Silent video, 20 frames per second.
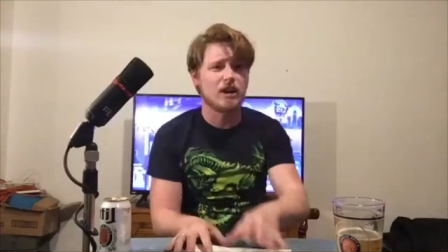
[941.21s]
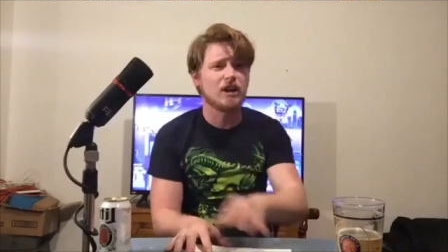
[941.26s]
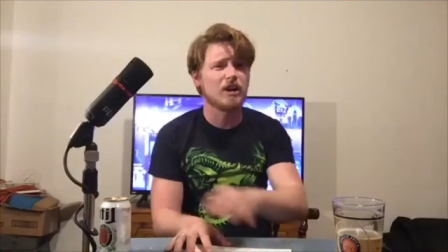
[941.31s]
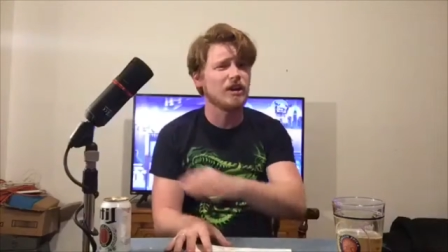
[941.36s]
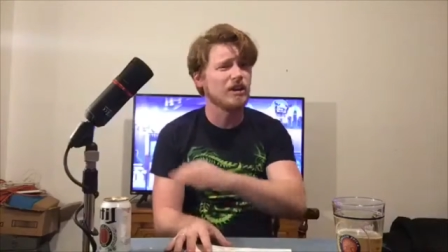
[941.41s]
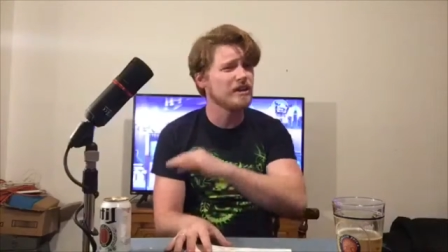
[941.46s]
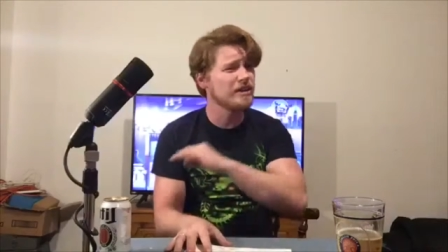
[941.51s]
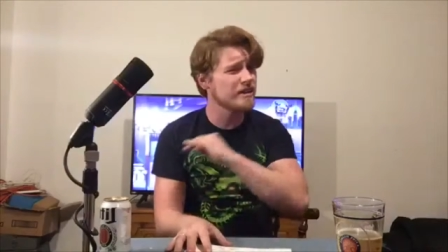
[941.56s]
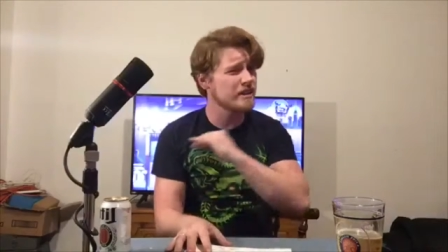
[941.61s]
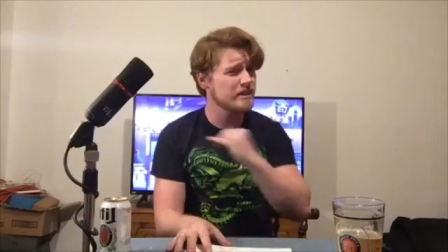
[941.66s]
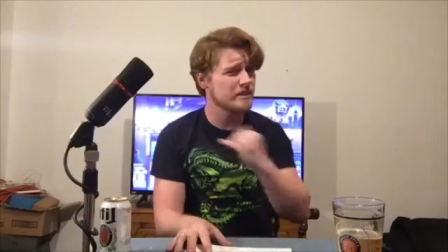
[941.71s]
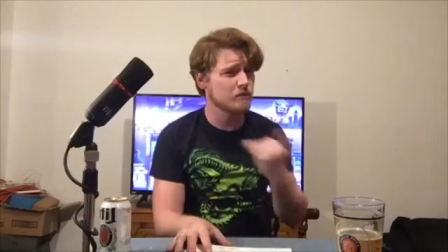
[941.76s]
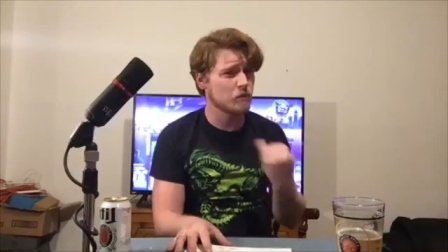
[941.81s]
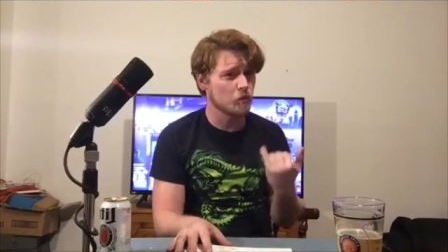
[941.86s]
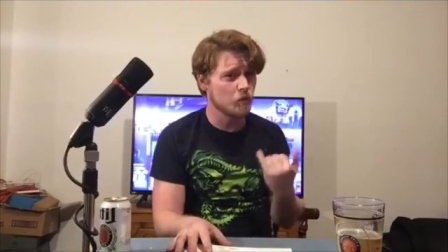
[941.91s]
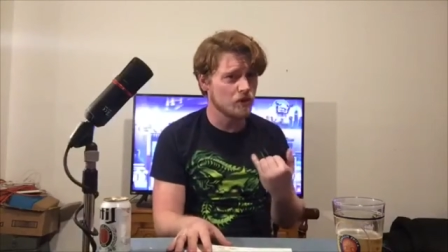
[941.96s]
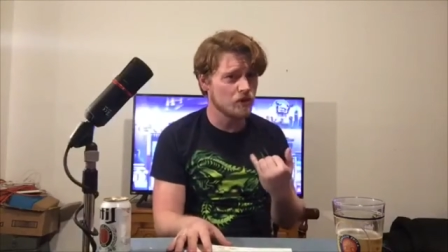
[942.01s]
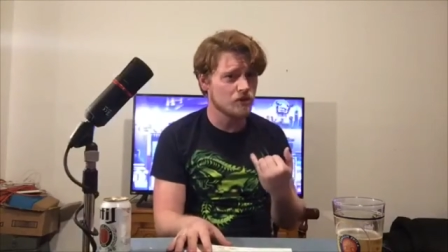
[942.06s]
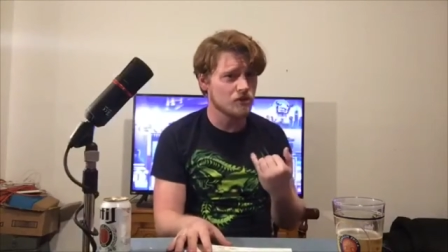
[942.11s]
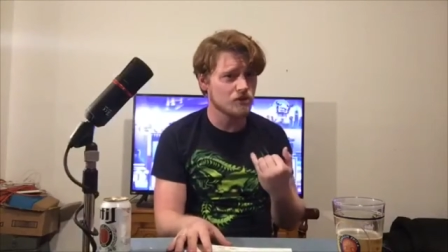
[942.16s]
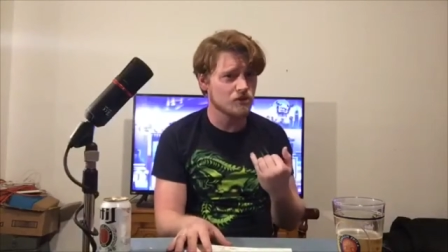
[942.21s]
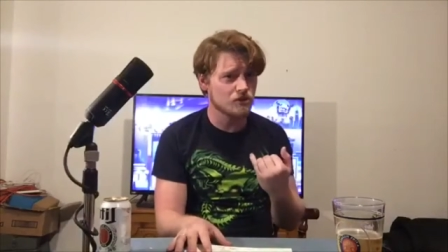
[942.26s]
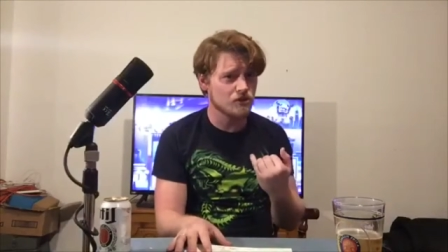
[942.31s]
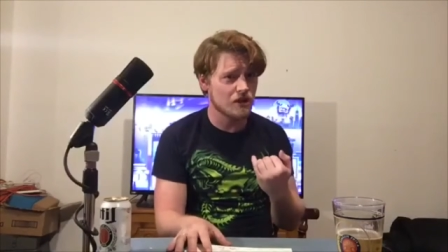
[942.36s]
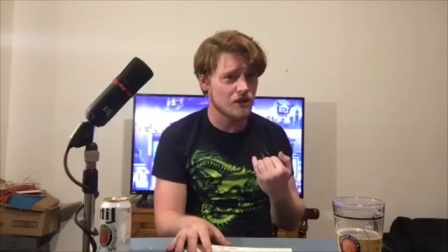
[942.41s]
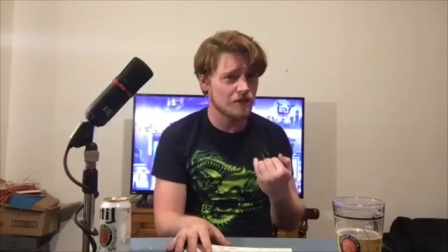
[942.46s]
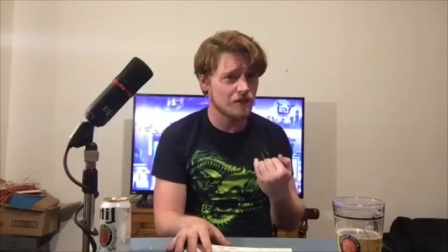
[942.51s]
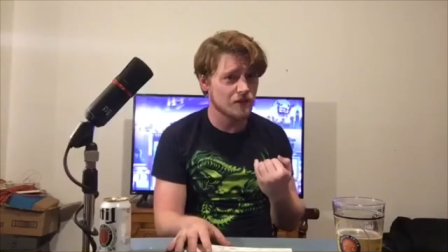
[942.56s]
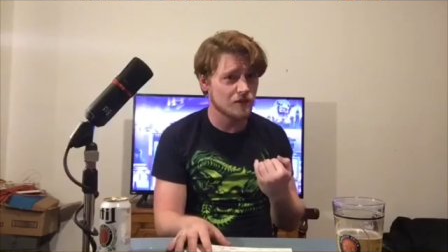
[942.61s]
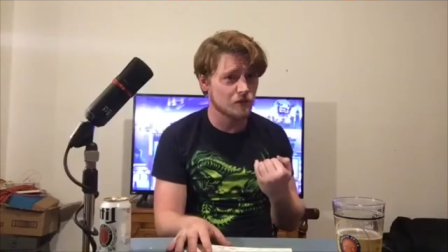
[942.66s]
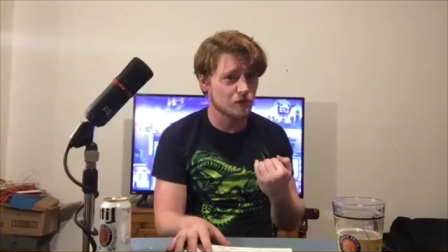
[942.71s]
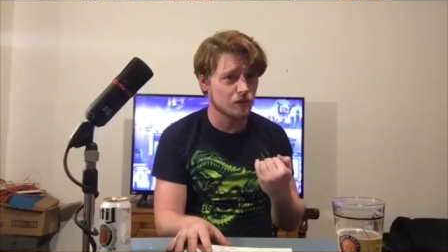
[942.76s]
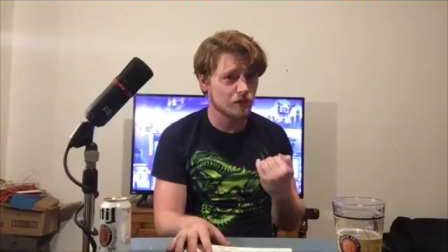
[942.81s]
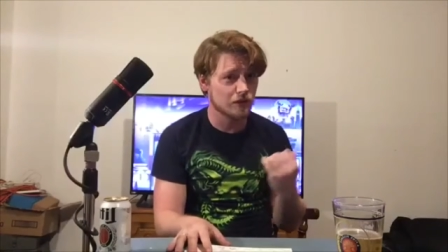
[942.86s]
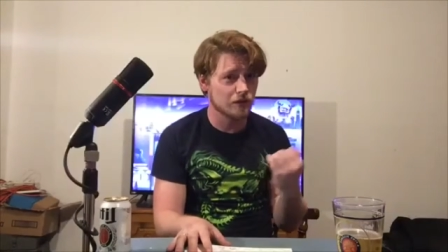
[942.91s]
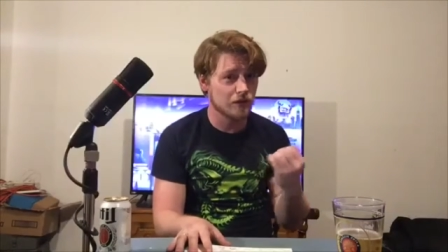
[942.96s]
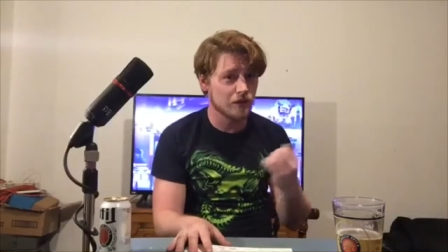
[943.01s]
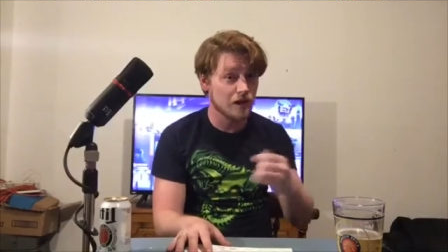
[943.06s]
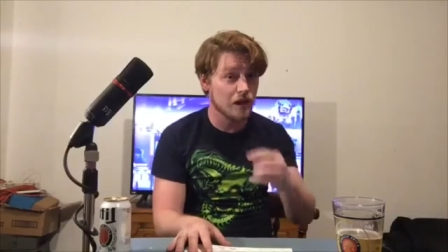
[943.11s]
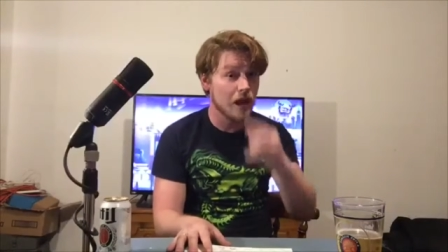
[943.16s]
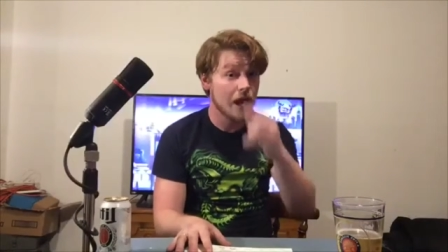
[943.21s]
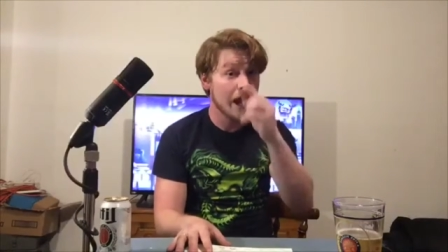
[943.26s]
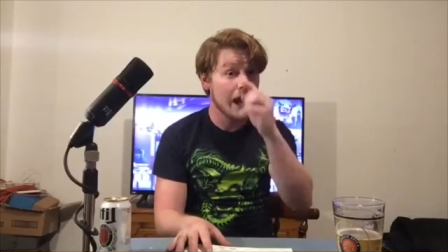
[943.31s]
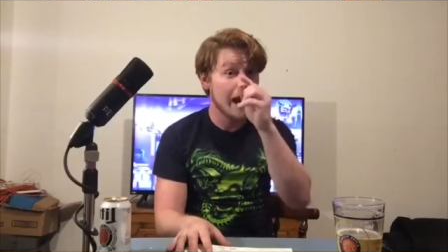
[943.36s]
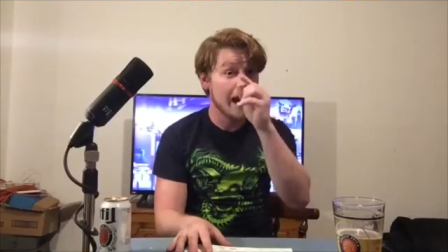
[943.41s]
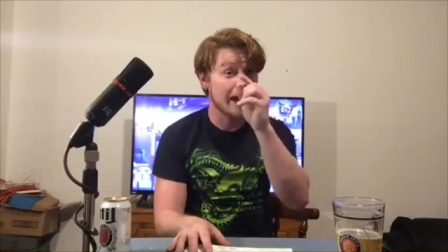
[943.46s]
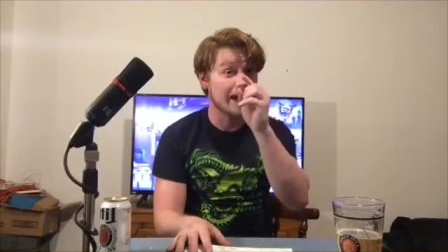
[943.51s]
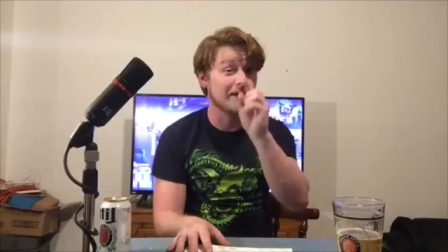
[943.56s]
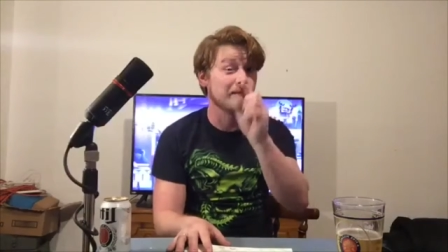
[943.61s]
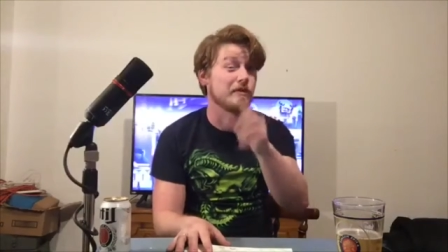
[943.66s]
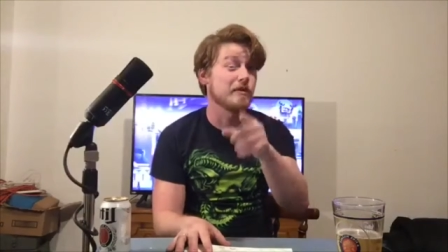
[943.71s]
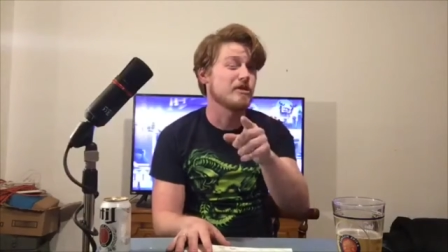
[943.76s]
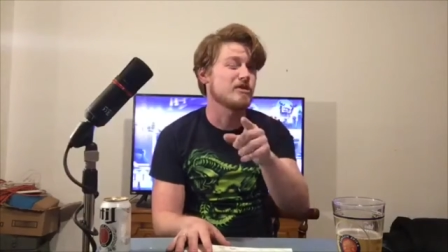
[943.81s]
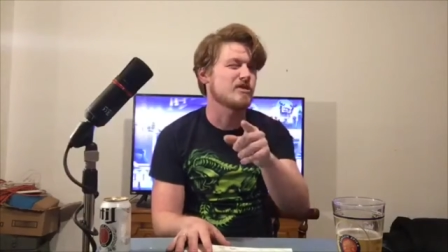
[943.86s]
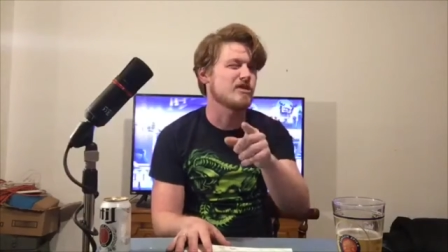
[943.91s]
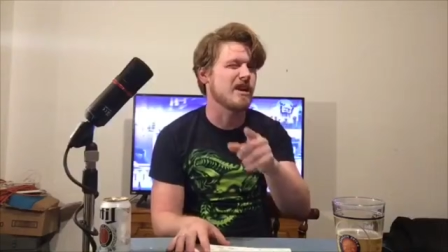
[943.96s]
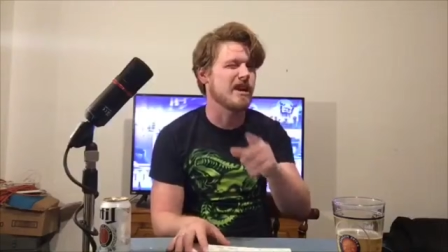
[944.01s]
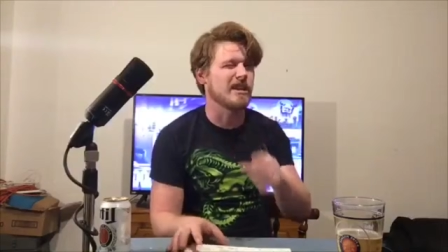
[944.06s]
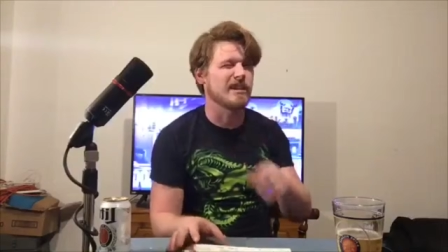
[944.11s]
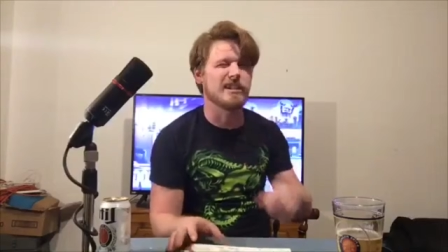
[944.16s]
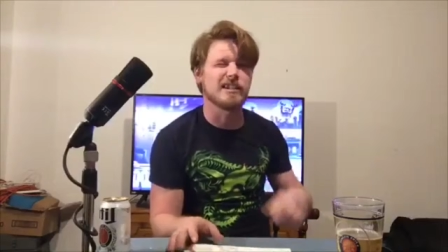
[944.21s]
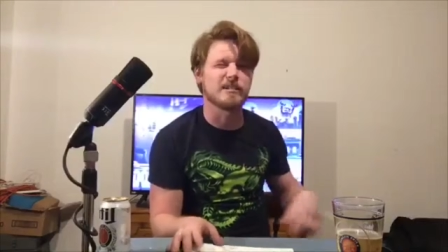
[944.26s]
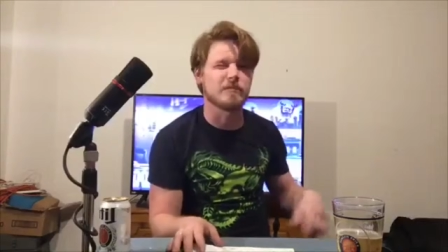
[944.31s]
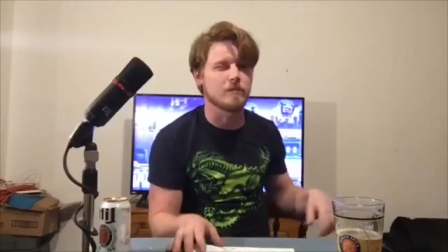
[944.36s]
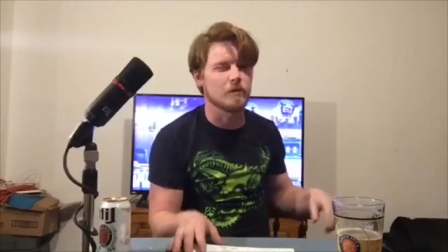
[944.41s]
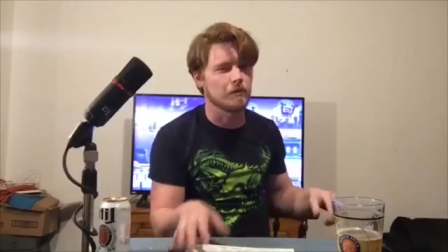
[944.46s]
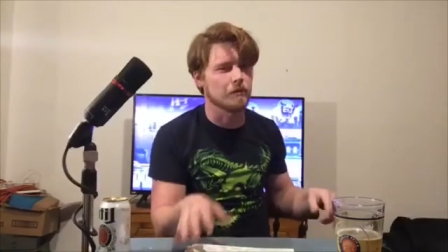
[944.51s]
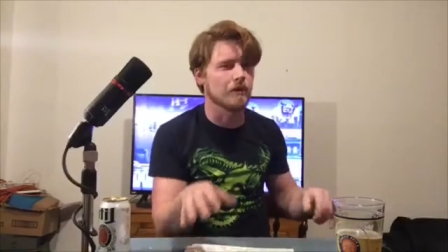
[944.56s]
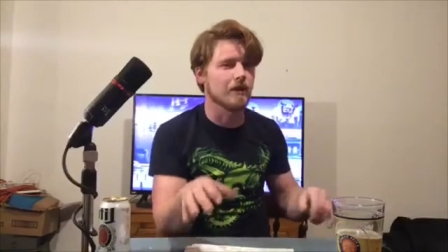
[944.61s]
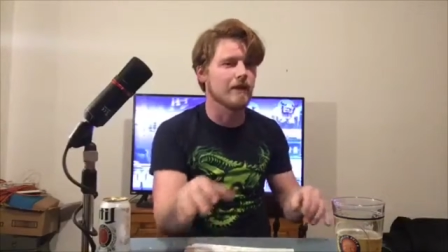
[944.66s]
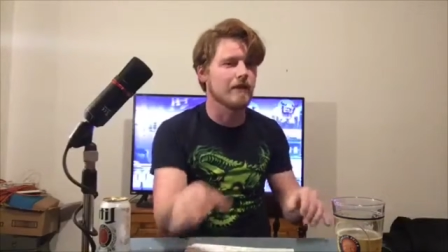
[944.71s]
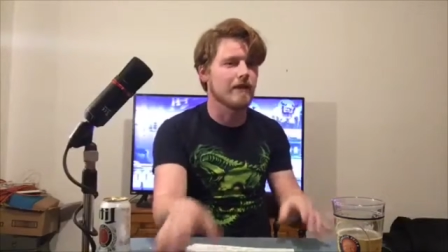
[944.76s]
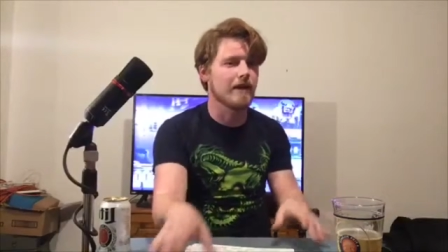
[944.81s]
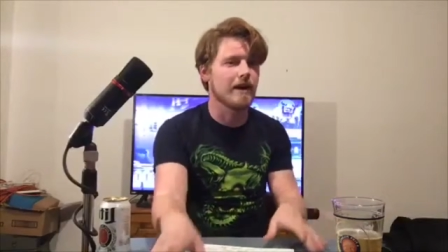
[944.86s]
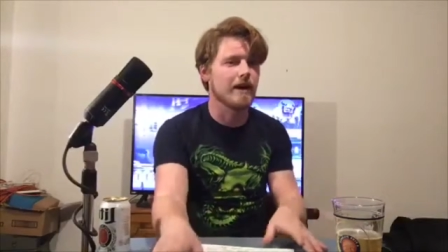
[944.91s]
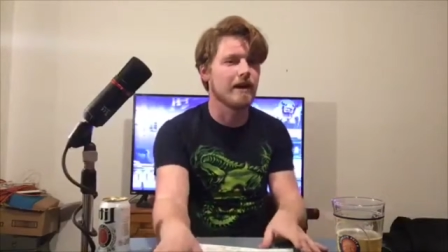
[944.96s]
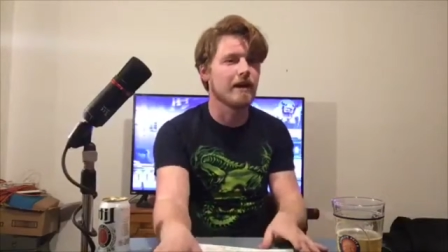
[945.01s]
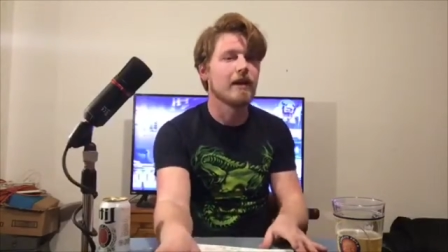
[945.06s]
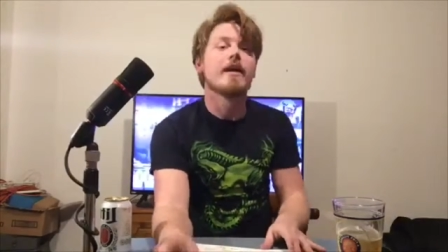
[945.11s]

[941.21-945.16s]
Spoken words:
Heard he's got some original stuff he's working on, and I'm going to try to get him to play that.